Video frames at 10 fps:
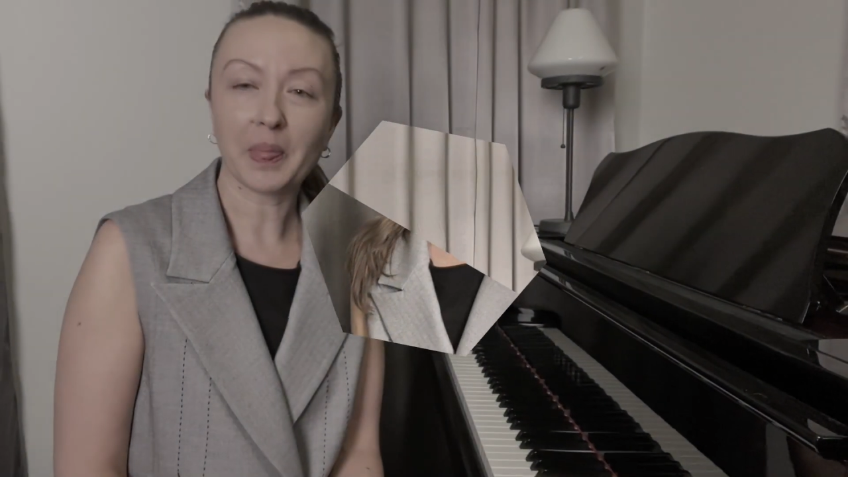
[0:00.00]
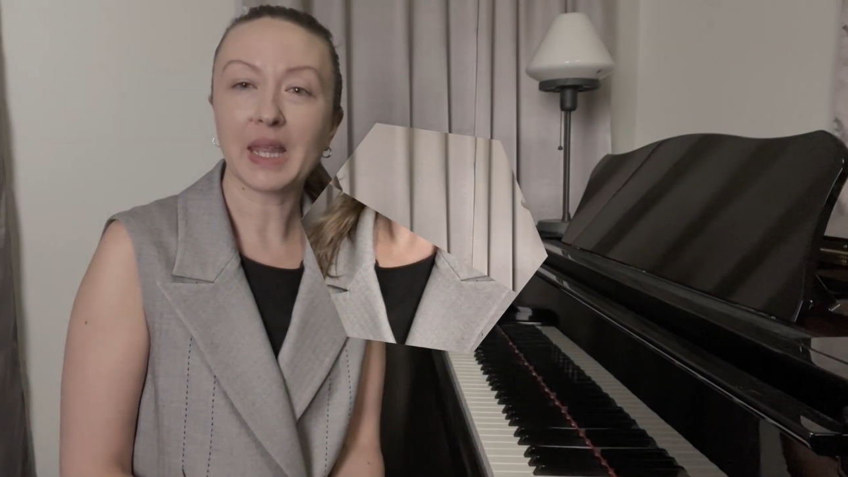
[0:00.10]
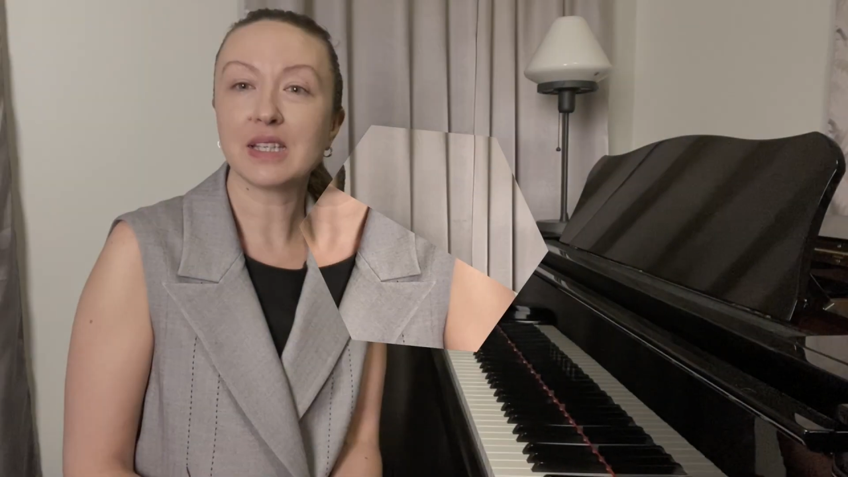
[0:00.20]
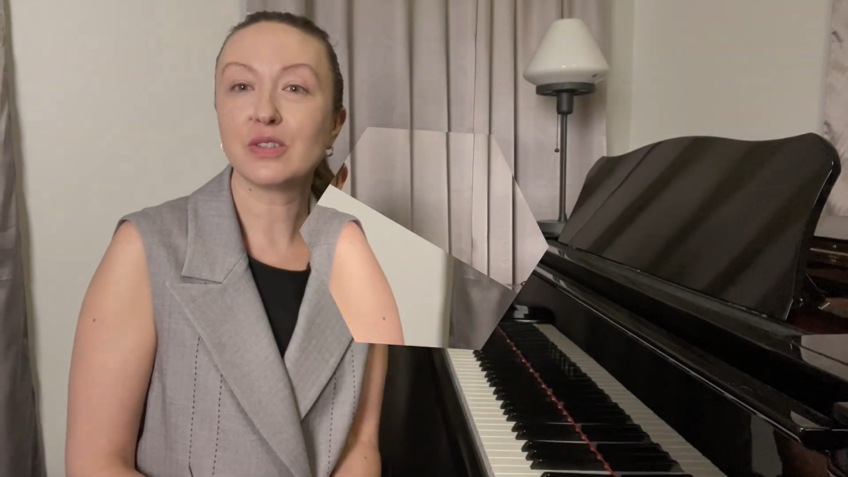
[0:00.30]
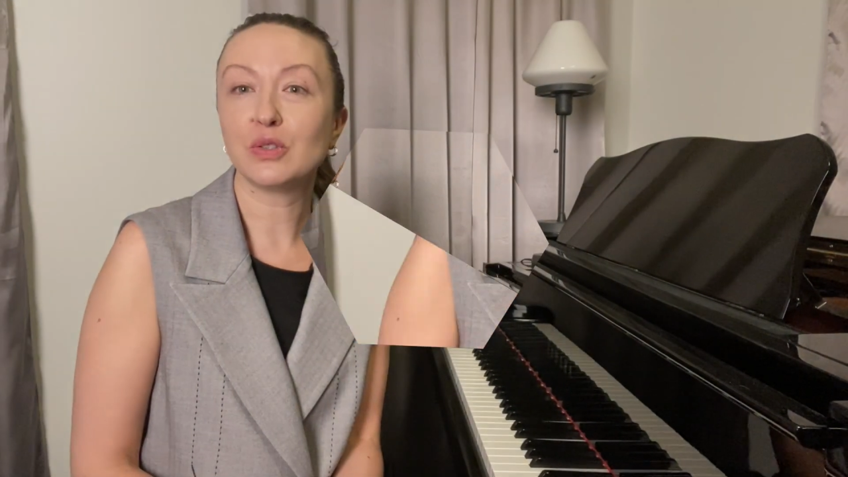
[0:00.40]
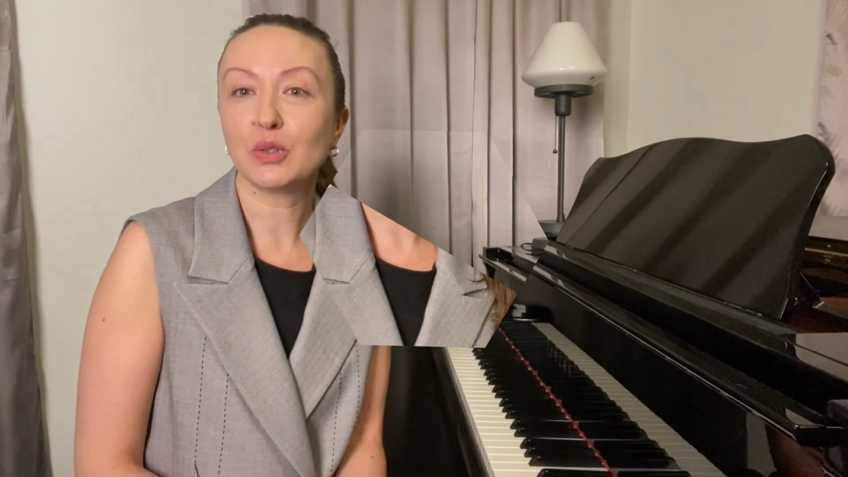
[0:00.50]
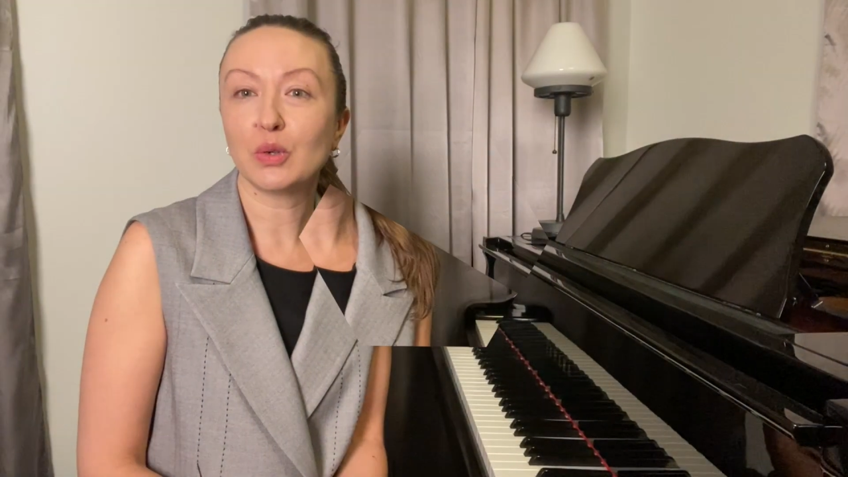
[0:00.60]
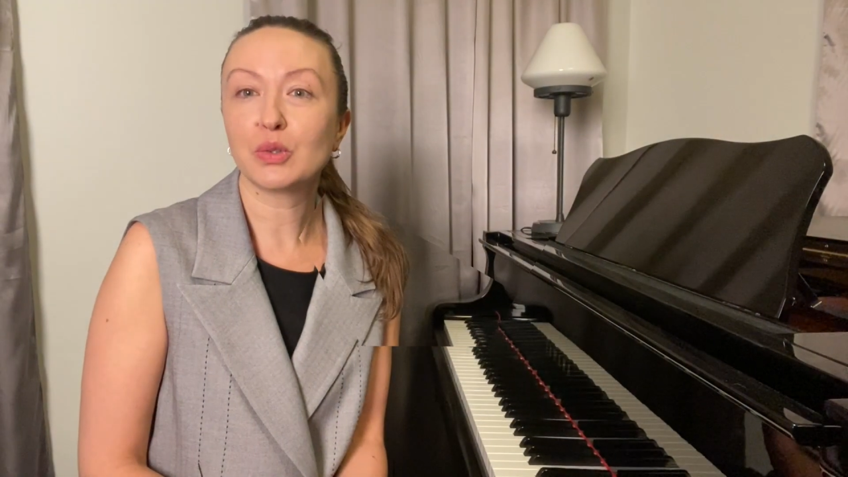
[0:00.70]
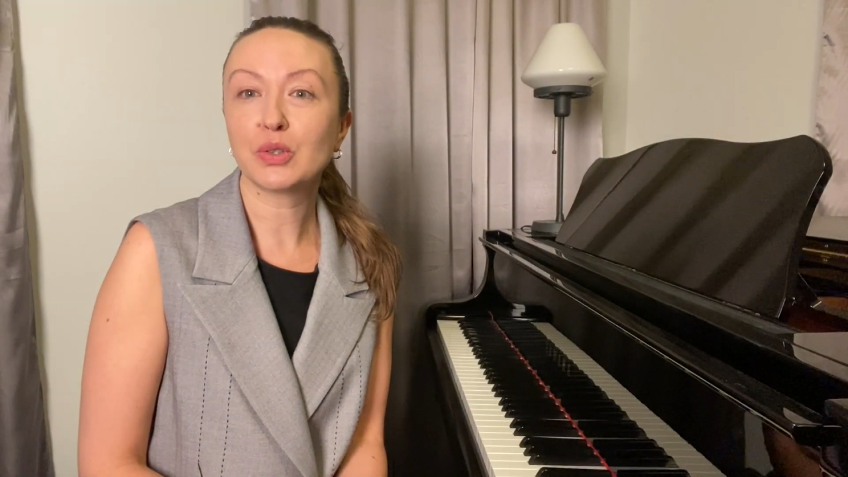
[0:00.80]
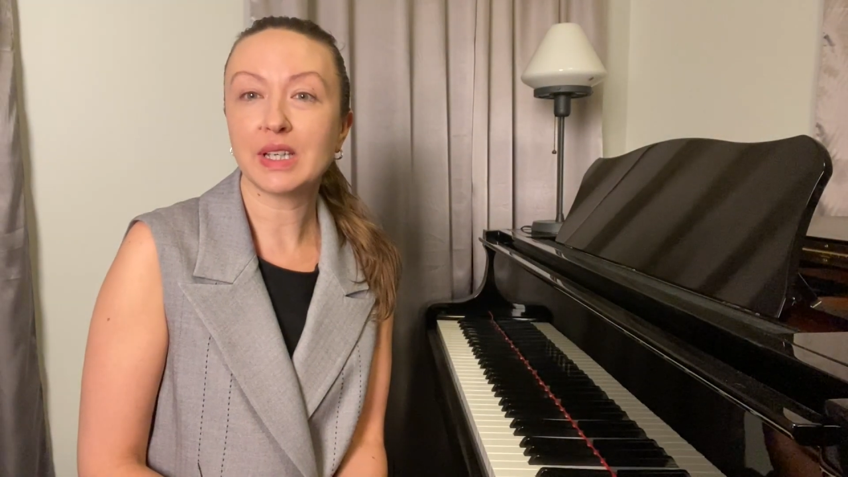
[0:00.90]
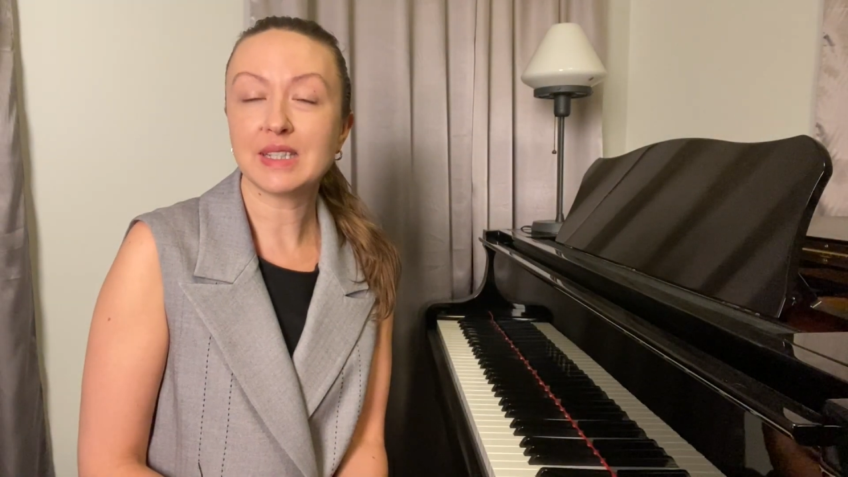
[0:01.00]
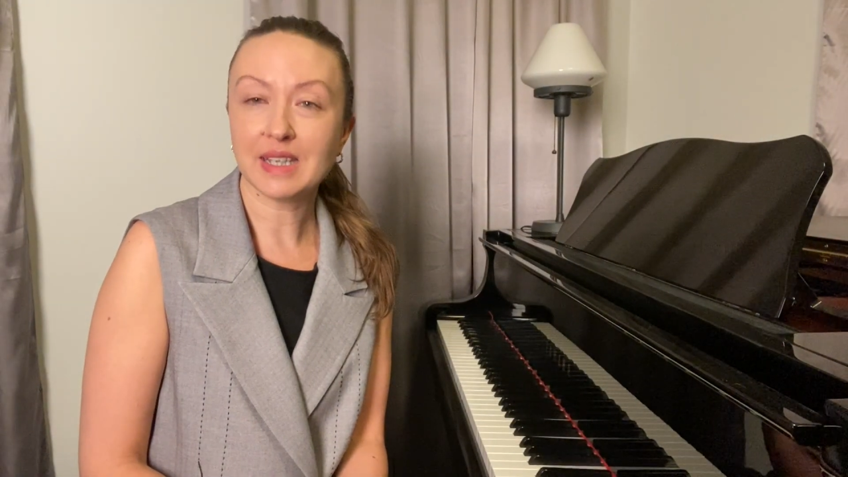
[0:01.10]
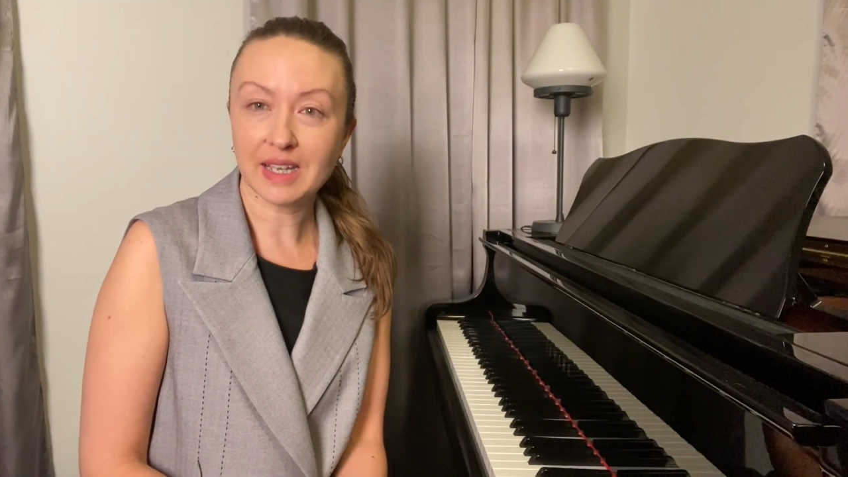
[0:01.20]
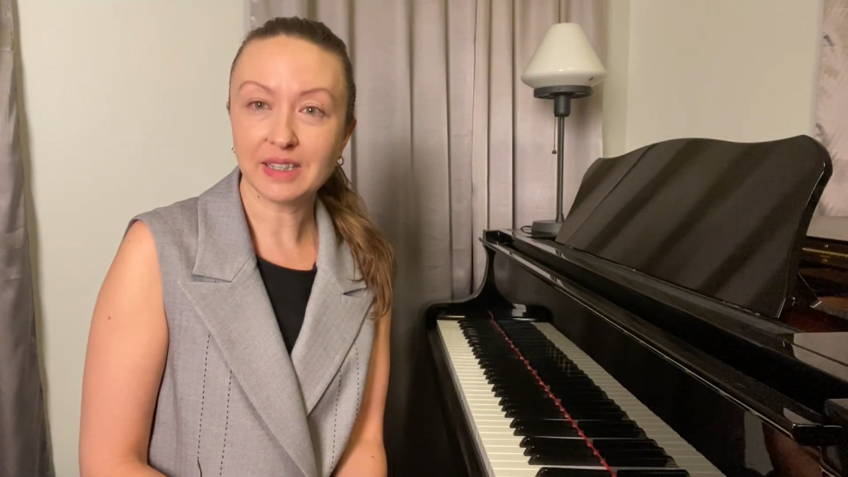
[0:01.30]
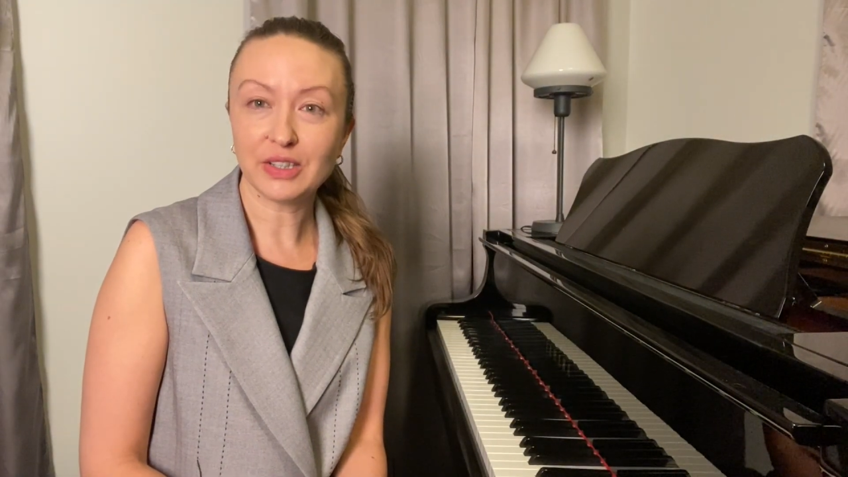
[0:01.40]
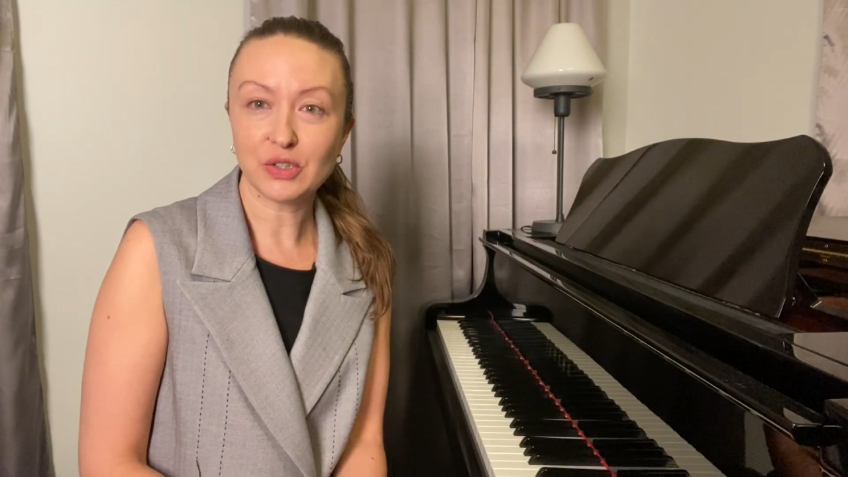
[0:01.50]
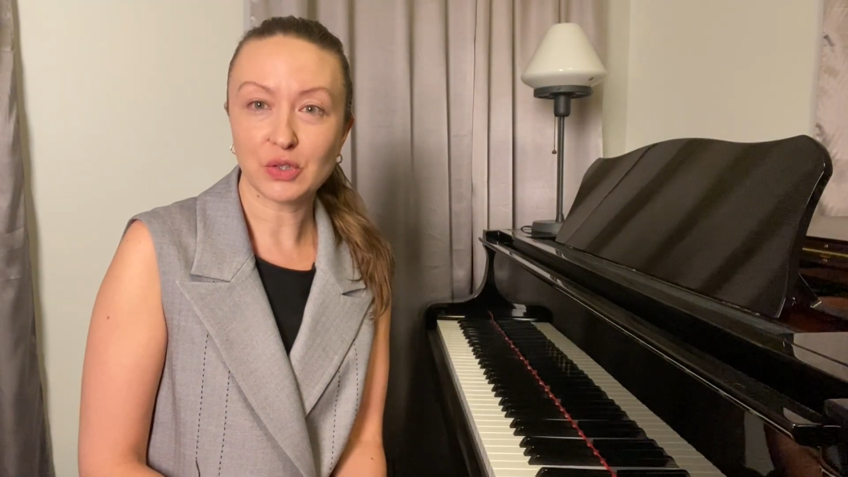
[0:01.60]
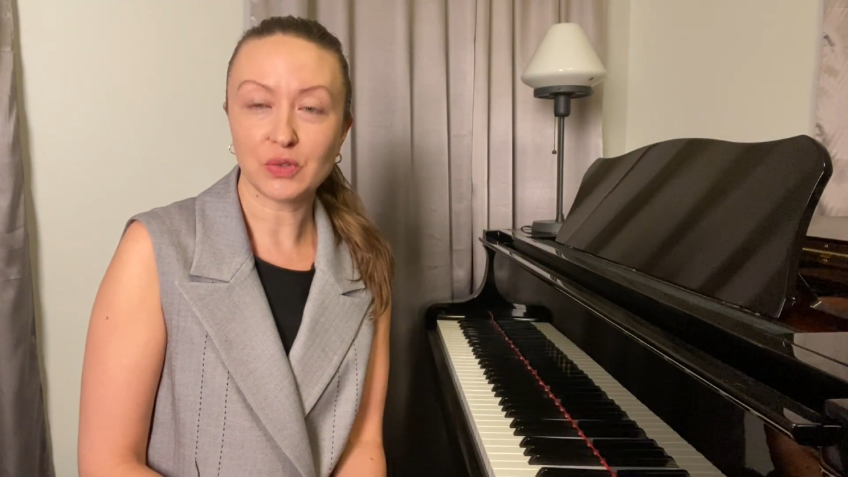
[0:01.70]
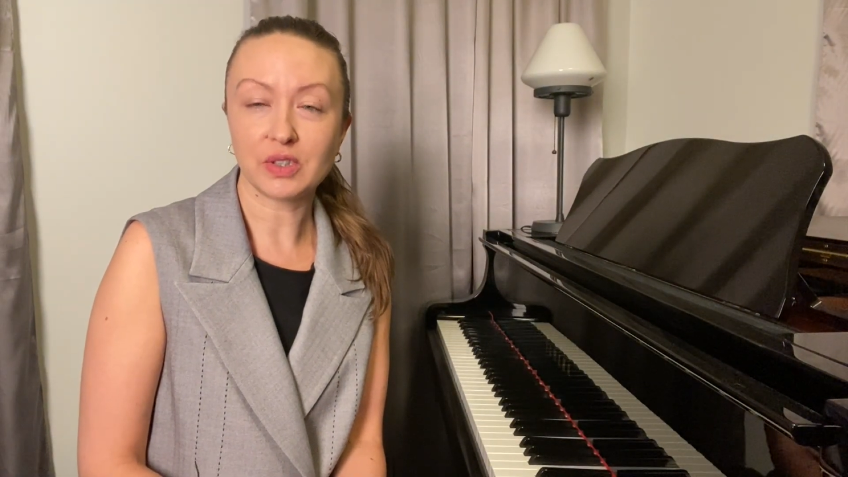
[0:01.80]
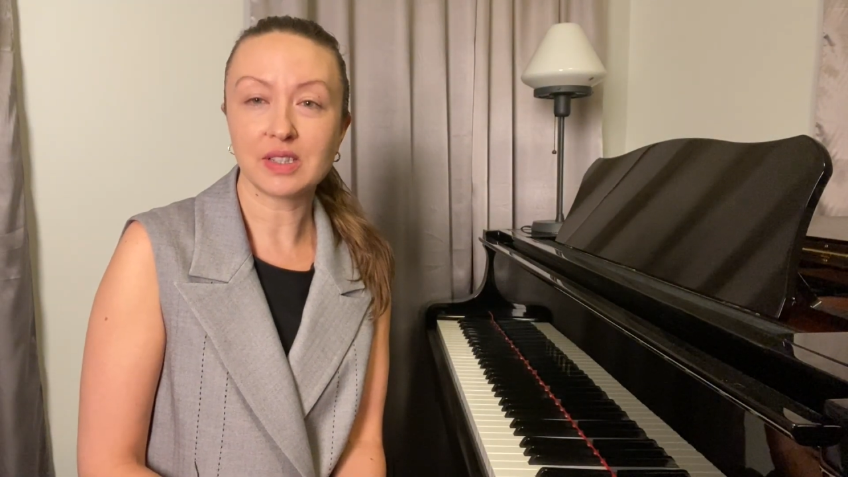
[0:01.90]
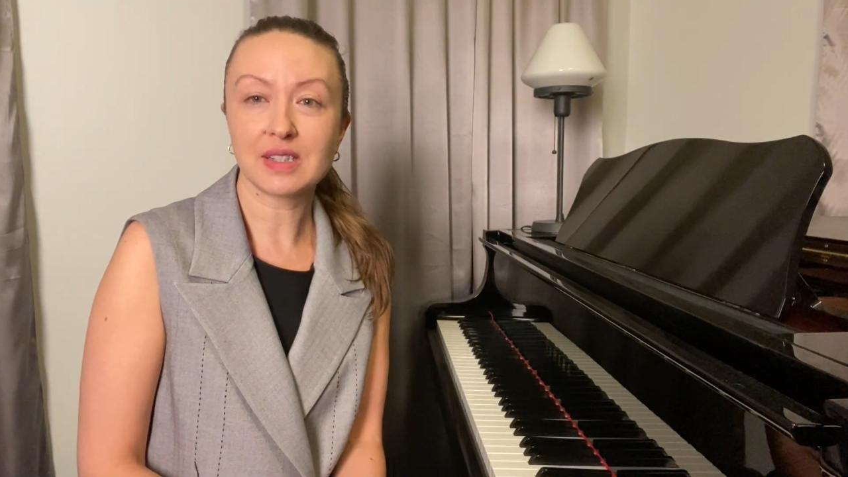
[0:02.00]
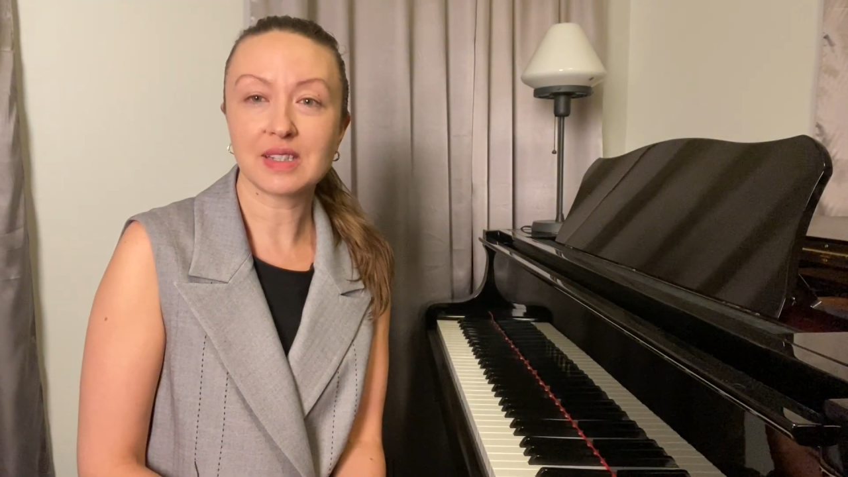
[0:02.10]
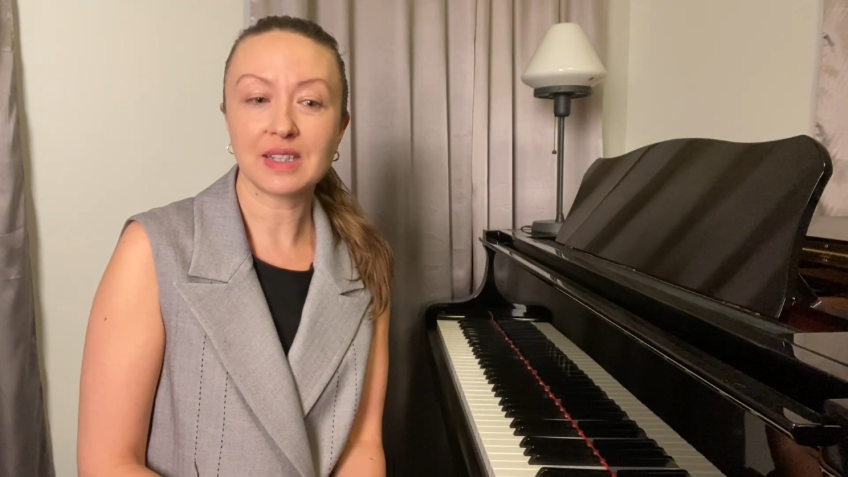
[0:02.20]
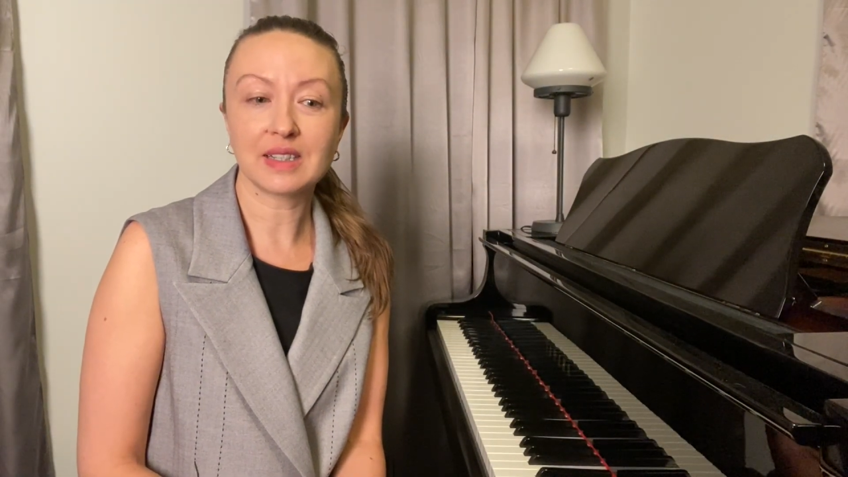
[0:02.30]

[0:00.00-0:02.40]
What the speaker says: As you know, grade 10 intervals